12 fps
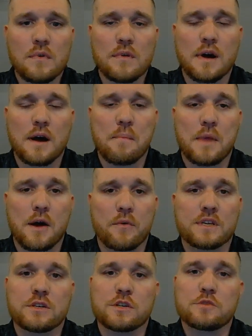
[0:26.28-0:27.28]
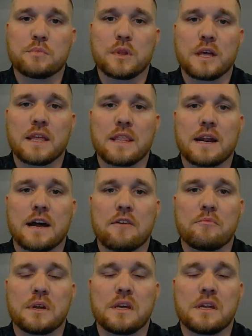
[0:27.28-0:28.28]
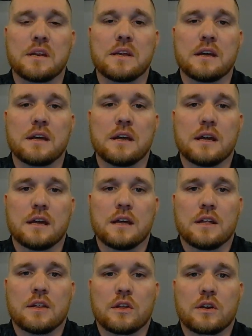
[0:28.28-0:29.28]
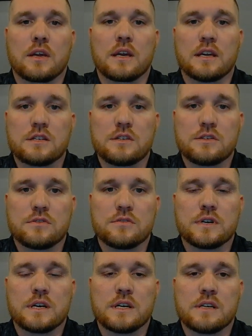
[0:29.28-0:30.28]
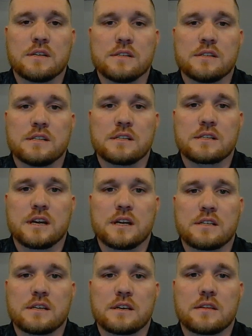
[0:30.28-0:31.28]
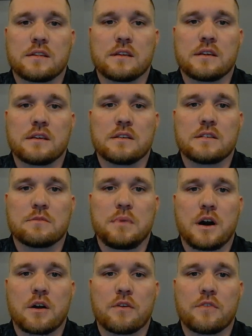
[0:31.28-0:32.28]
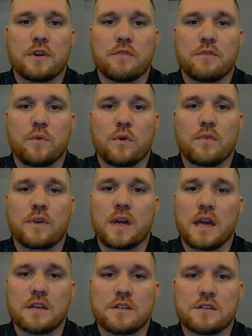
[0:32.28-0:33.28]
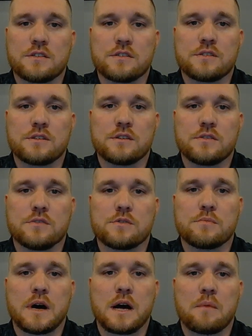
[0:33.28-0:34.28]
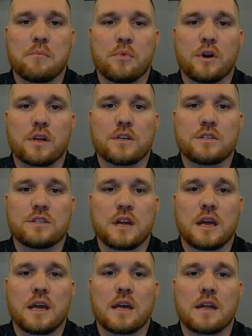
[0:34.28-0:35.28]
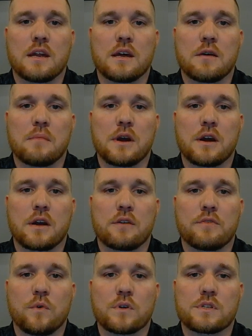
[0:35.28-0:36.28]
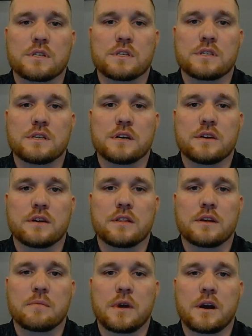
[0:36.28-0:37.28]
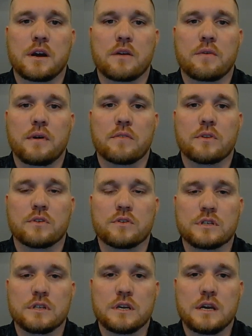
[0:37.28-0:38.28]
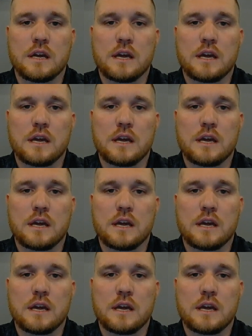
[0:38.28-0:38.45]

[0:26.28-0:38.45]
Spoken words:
My research plan that I've been looking into is discussing the topography and fortifications used by British and American forces during the American Revolution.